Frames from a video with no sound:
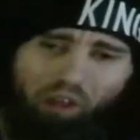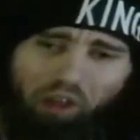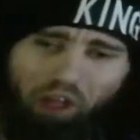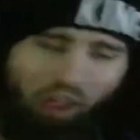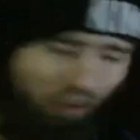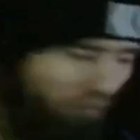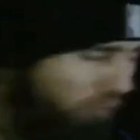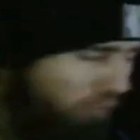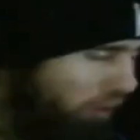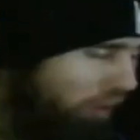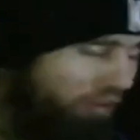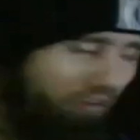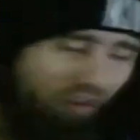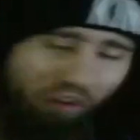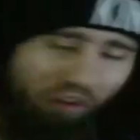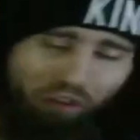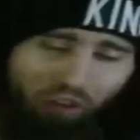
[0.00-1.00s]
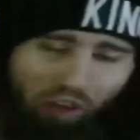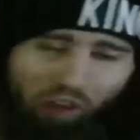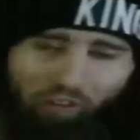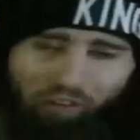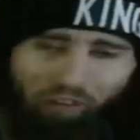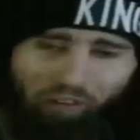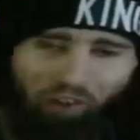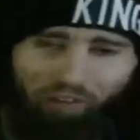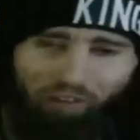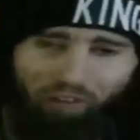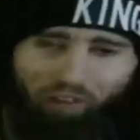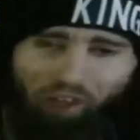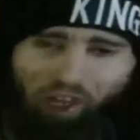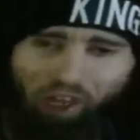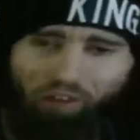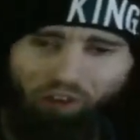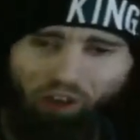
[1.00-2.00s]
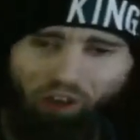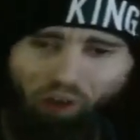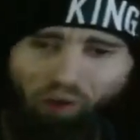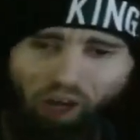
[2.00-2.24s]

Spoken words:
As much as it sucks, because you guys know